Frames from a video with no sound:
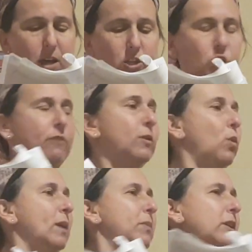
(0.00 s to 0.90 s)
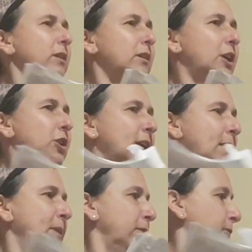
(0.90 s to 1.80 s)
Topher Weinberg, I don't know
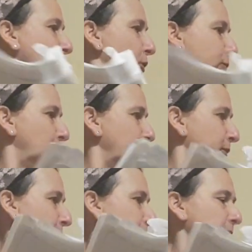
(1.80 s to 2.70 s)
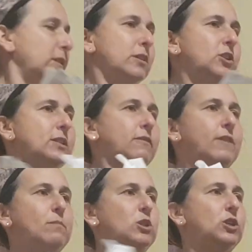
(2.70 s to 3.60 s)
how many of you have heard of her. She's a
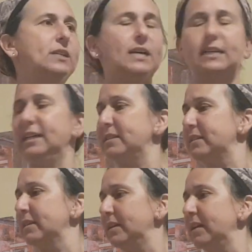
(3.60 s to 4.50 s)
famous shadchanit.